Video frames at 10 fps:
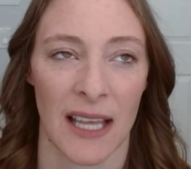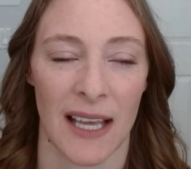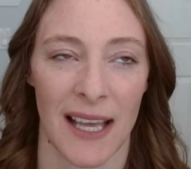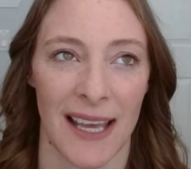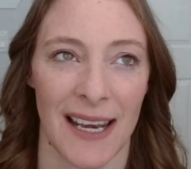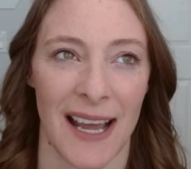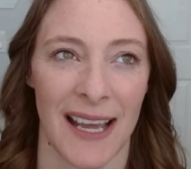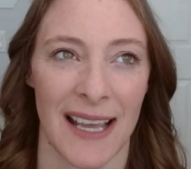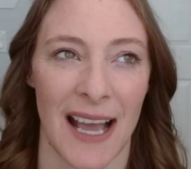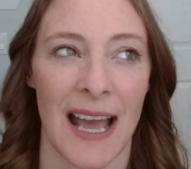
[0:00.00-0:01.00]
And
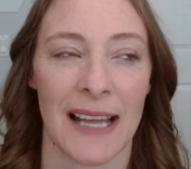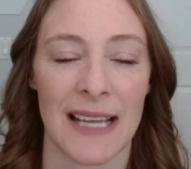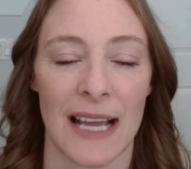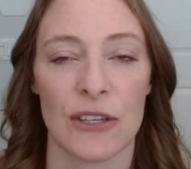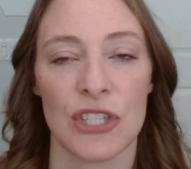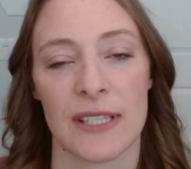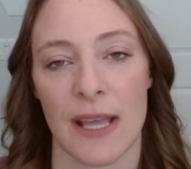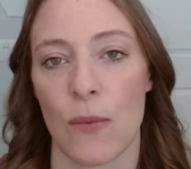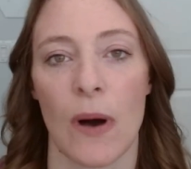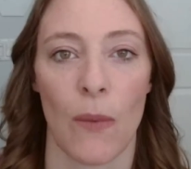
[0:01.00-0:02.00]
I couldn't just
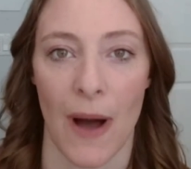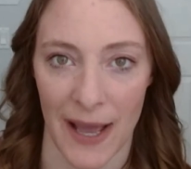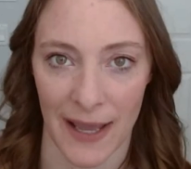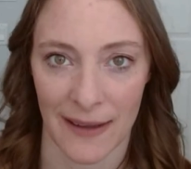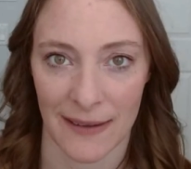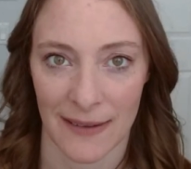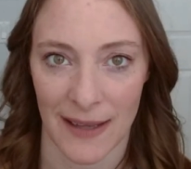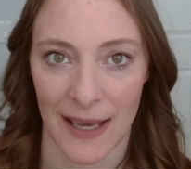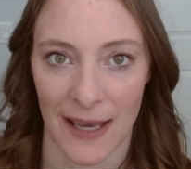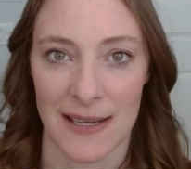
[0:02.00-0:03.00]
say, well, why?
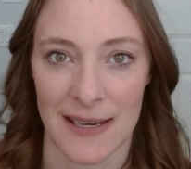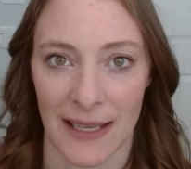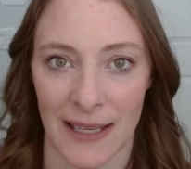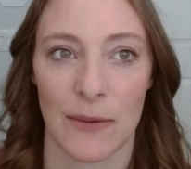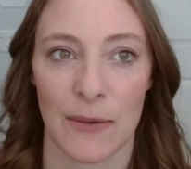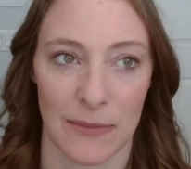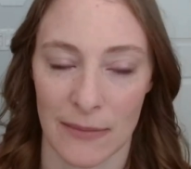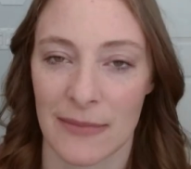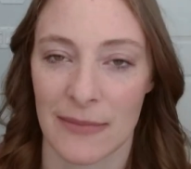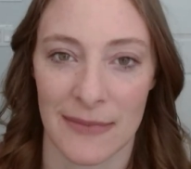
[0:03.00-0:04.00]
Again, he would
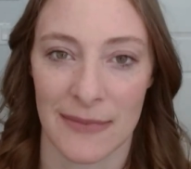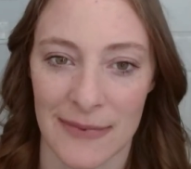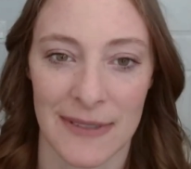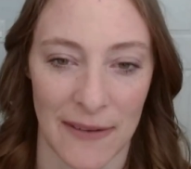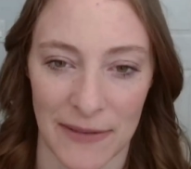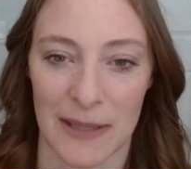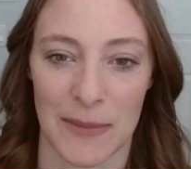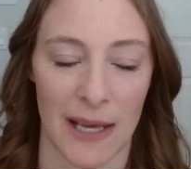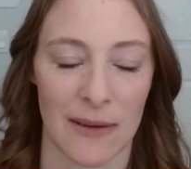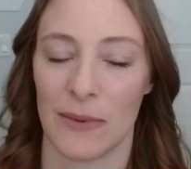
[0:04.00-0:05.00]
definitely be
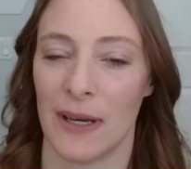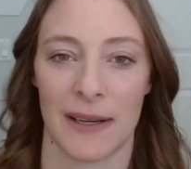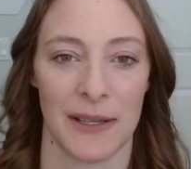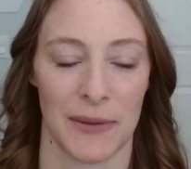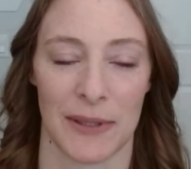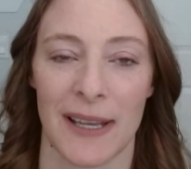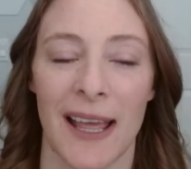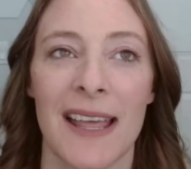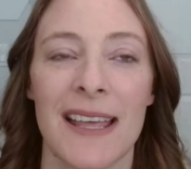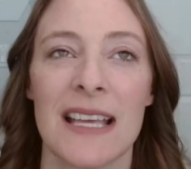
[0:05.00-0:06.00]
like, what are you doing?
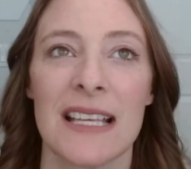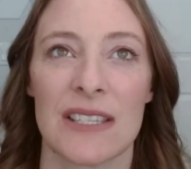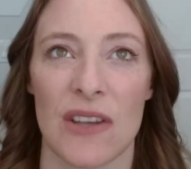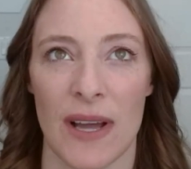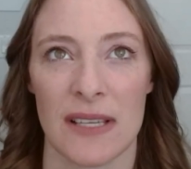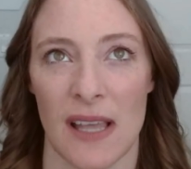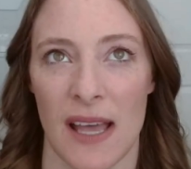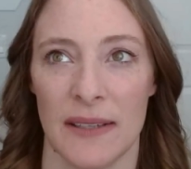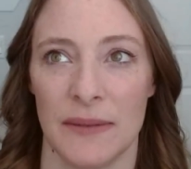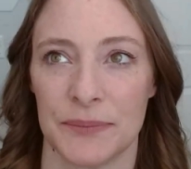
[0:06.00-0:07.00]
So I
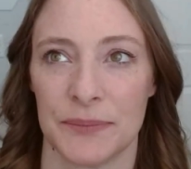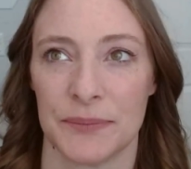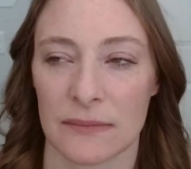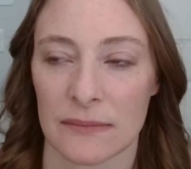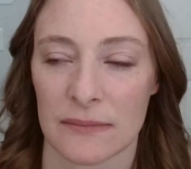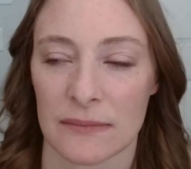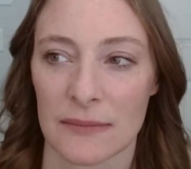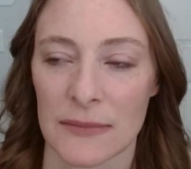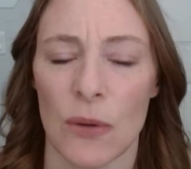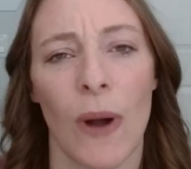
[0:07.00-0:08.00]
said,
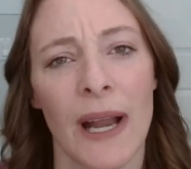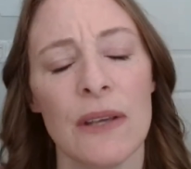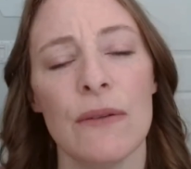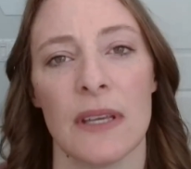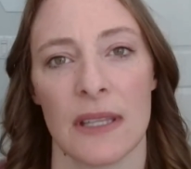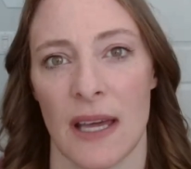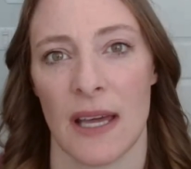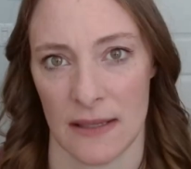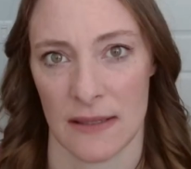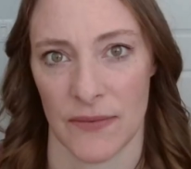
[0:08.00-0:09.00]
why do you think that
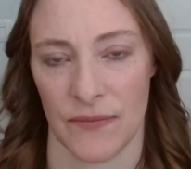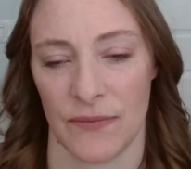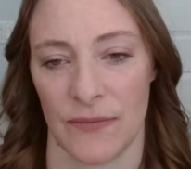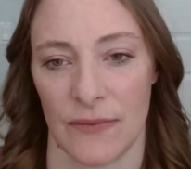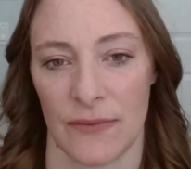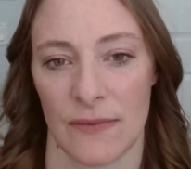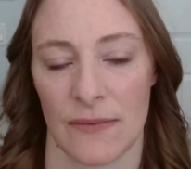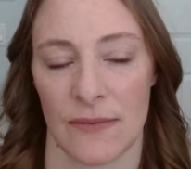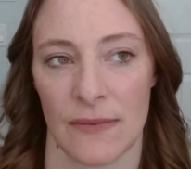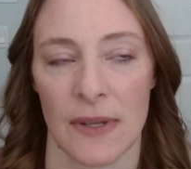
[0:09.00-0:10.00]
is?
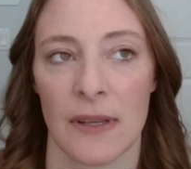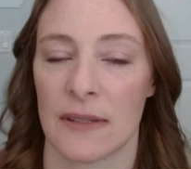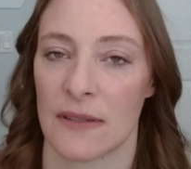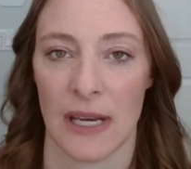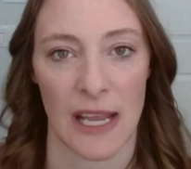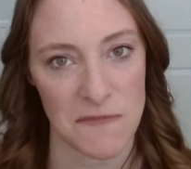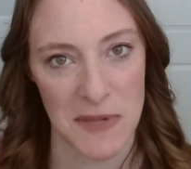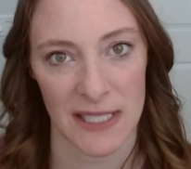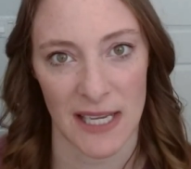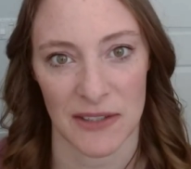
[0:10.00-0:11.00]
So he gave me
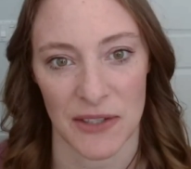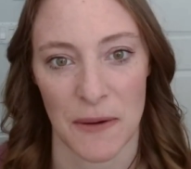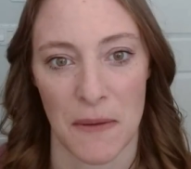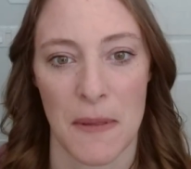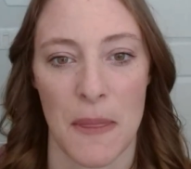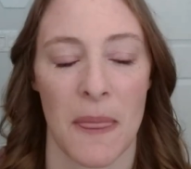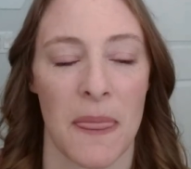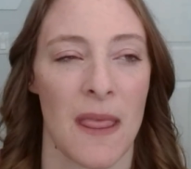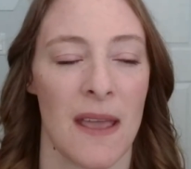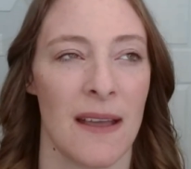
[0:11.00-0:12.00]
his answer.
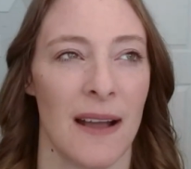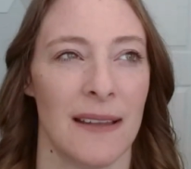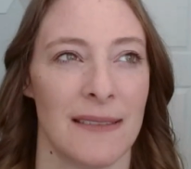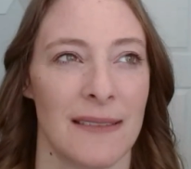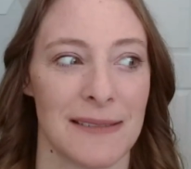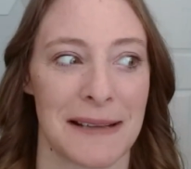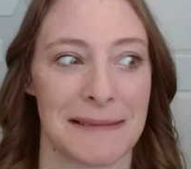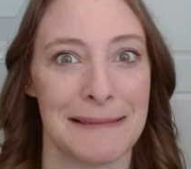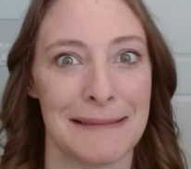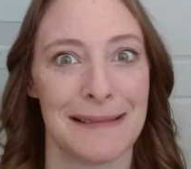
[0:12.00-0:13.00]
And then I was like,
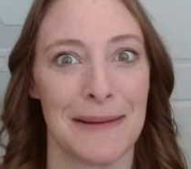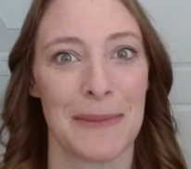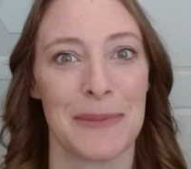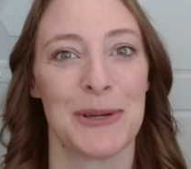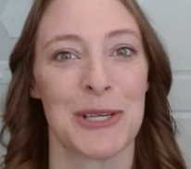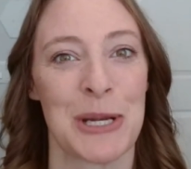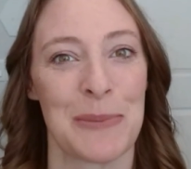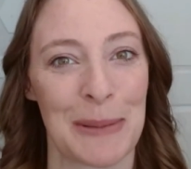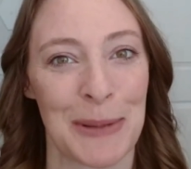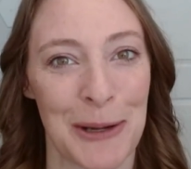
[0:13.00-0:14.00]
oh, I might be pushing it,
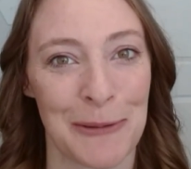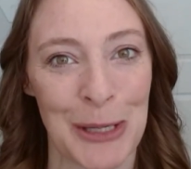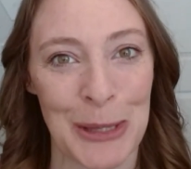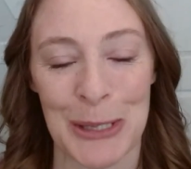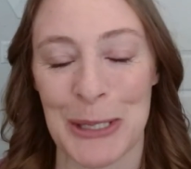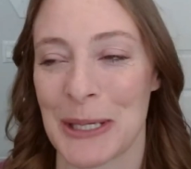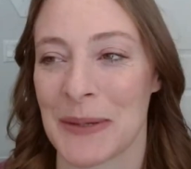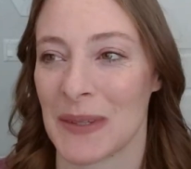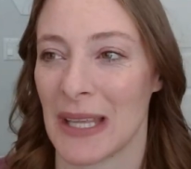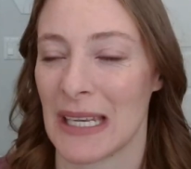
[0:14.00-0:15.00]
but I'm going to go for a third.
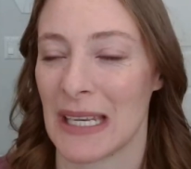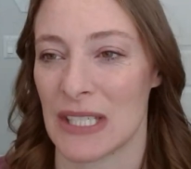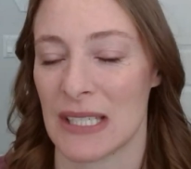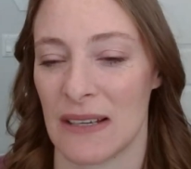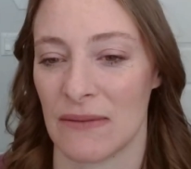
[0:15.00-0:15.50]
And I just said,